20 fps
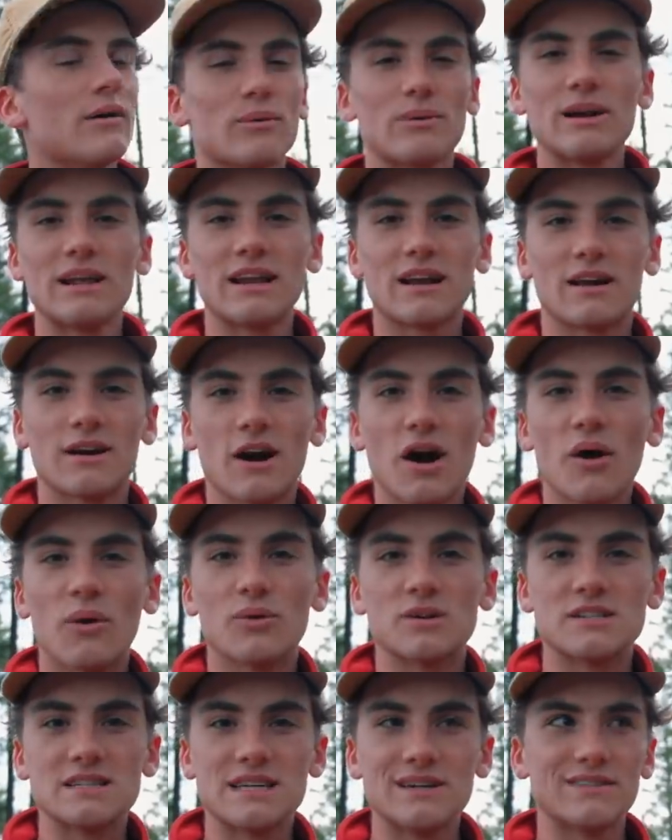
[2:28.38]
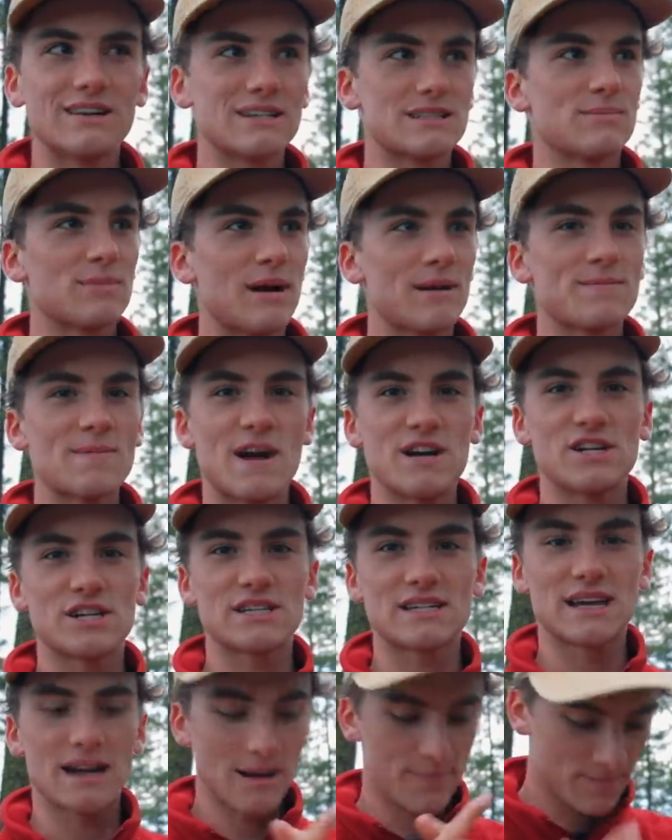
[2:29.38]
we're ready to go. Steven has the Black Magic
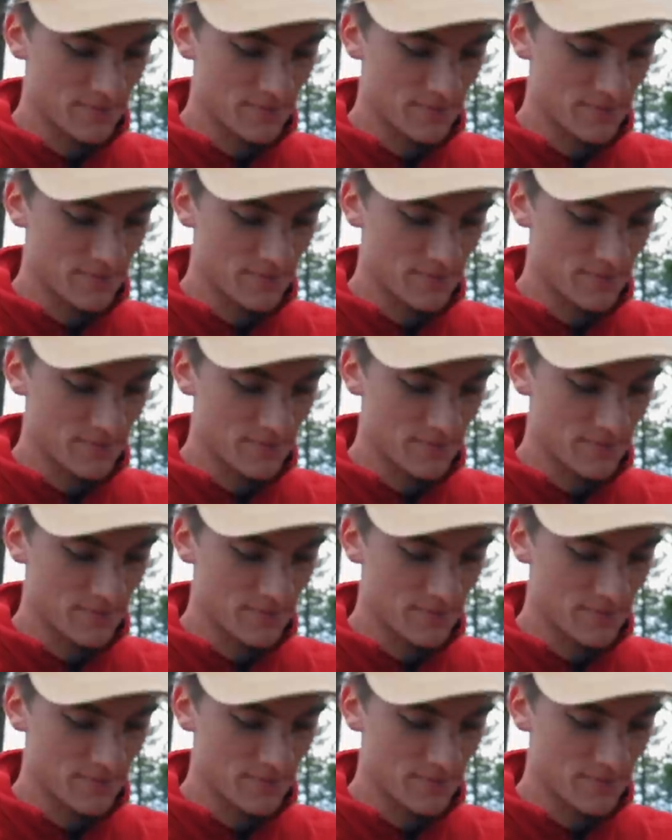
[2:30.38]
set up.